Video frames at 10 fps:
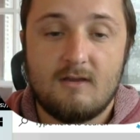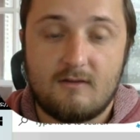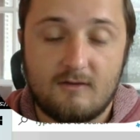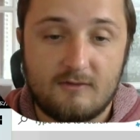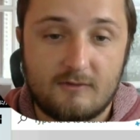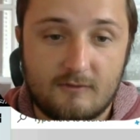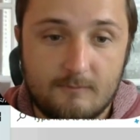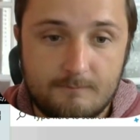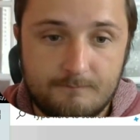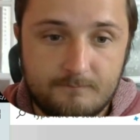Because
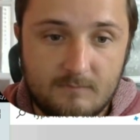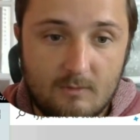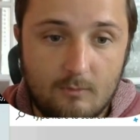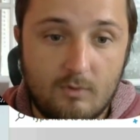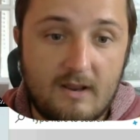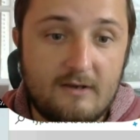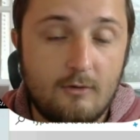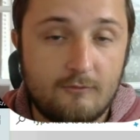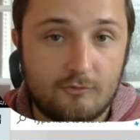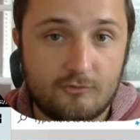what I
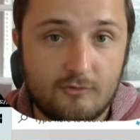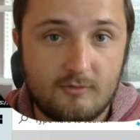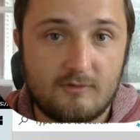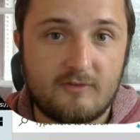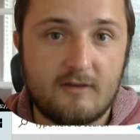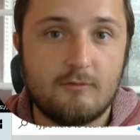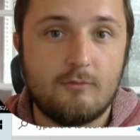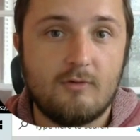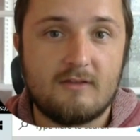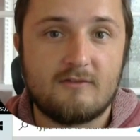know for sure is that
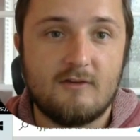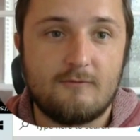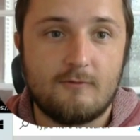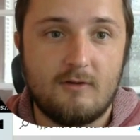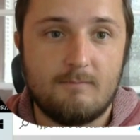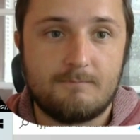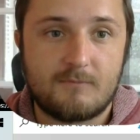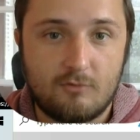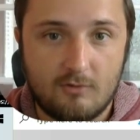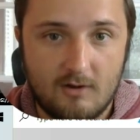Google has different
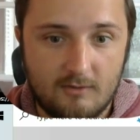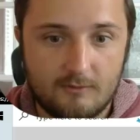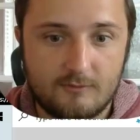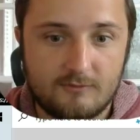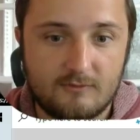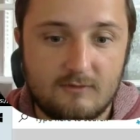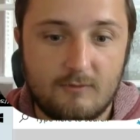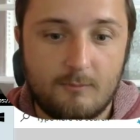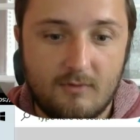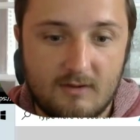crawlers,
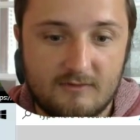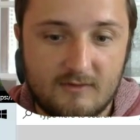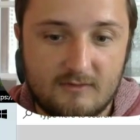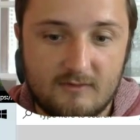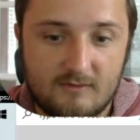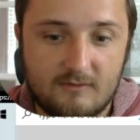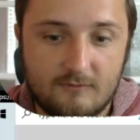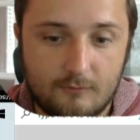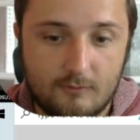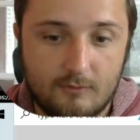different processes
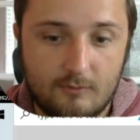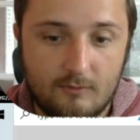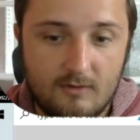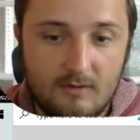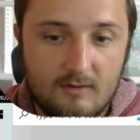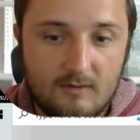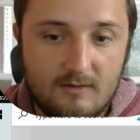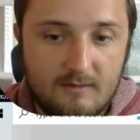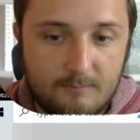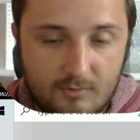for
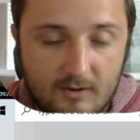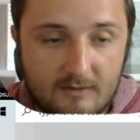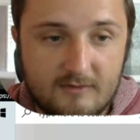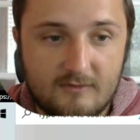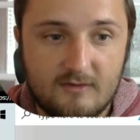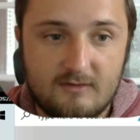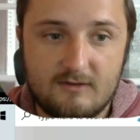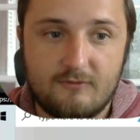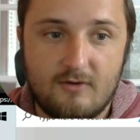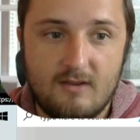processing
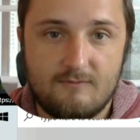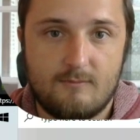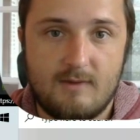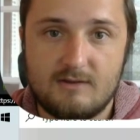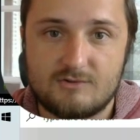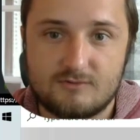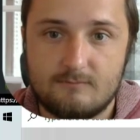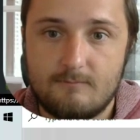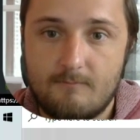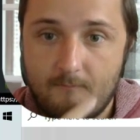different information.